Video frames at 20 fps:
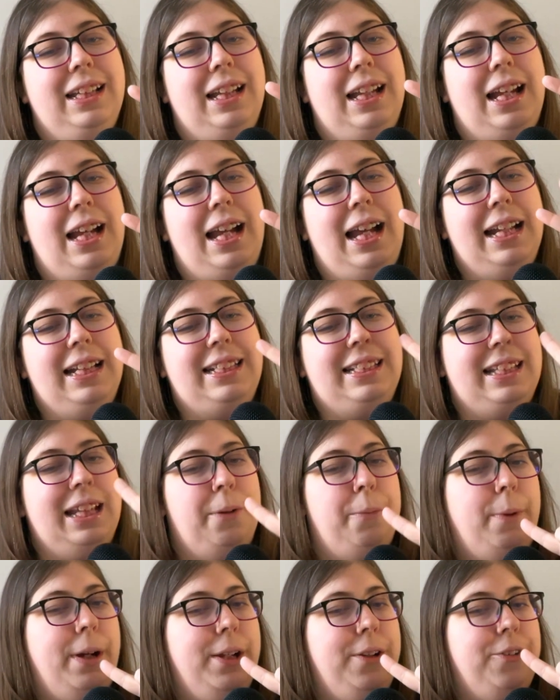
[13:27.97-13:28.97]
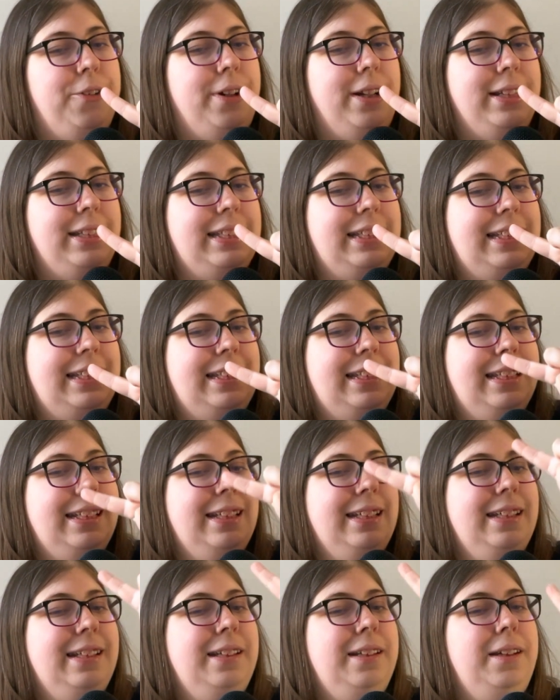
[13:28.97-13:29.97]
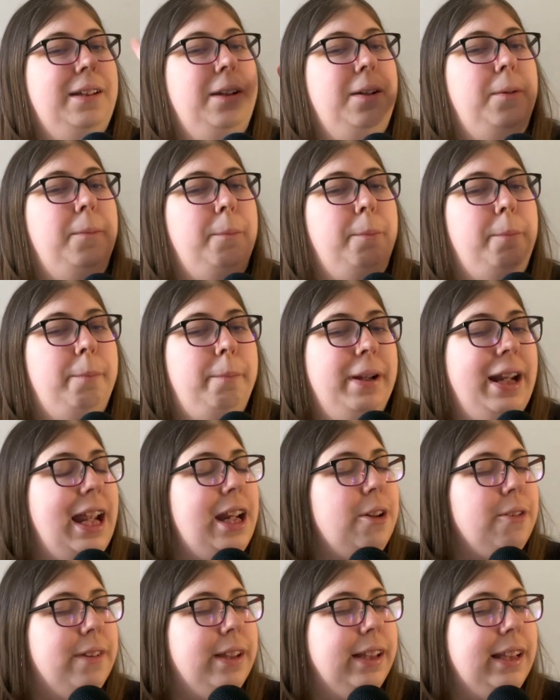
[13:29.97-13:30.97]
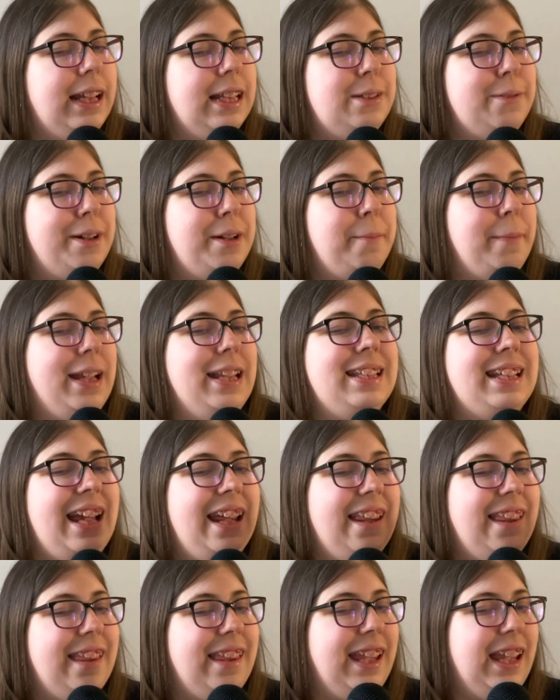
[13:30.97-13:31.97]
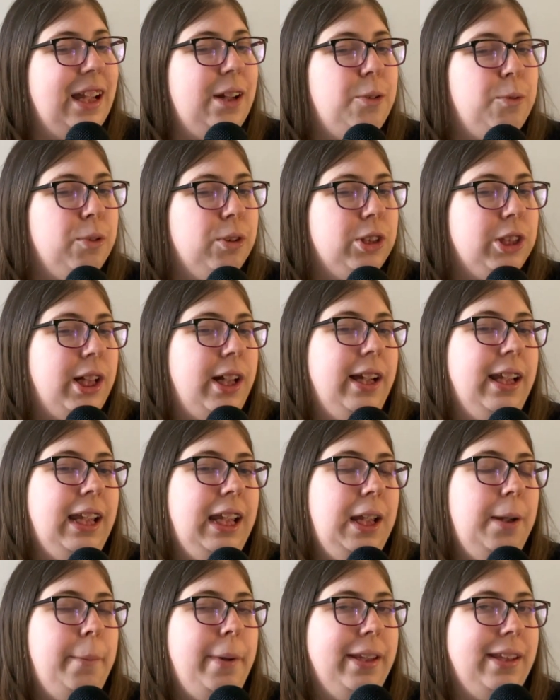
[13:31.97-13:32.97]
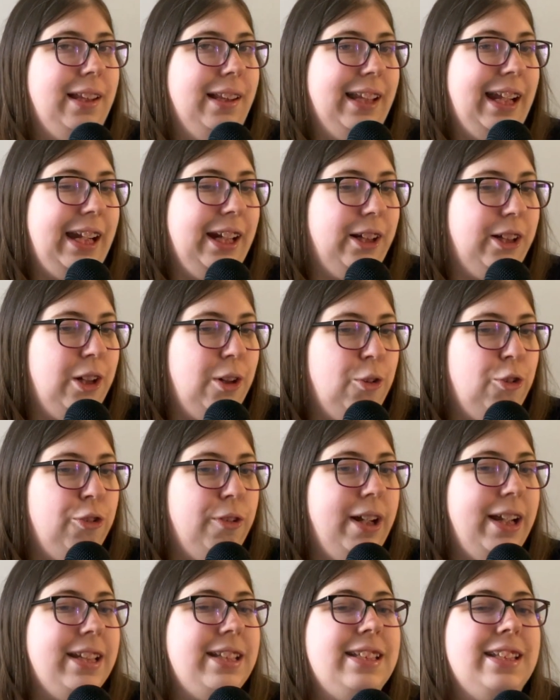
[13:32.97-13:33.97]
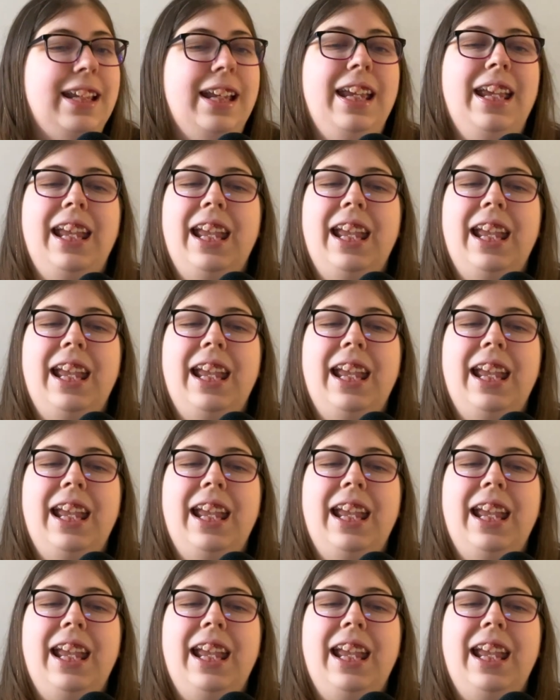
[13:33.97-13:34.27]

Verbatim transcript: I'd say white dress. But I don't think that's what it means. I think we're talking about the Let It Go dress.